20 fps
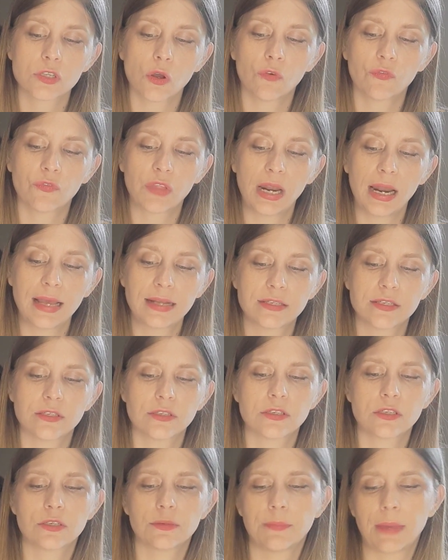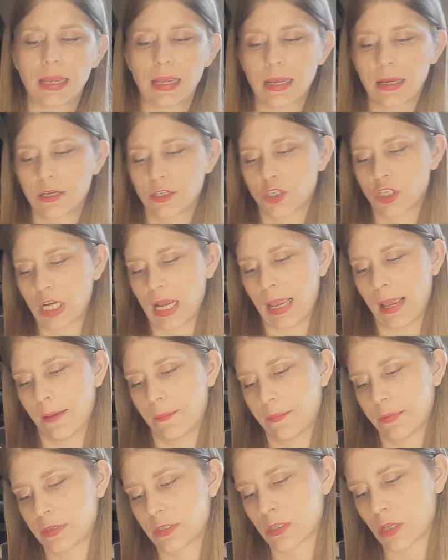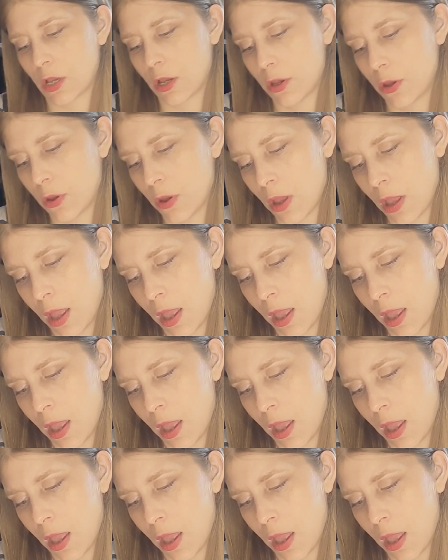of the letters to make a shape. So